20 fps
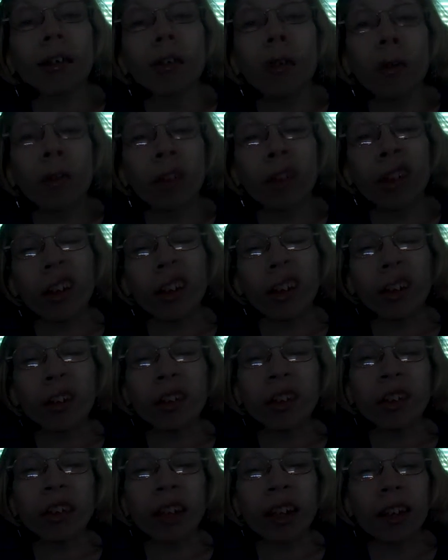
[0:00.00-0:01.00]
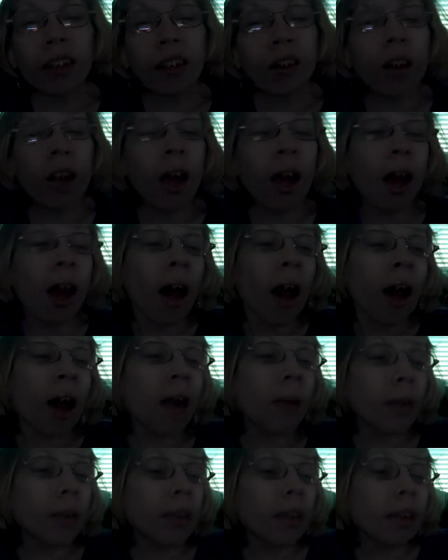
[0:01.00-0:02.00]
I don't think you could either.
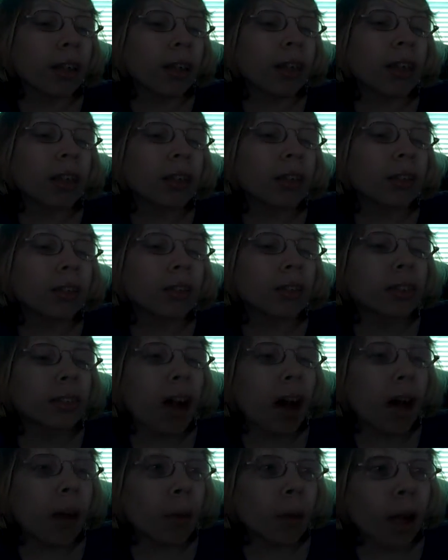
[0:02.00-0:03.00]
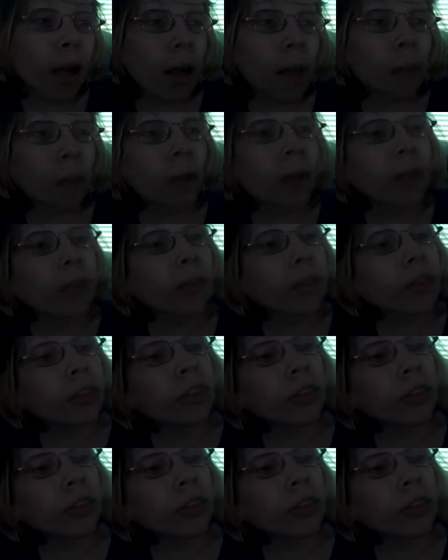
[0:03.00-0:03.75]
I mean, it is, I went out and bought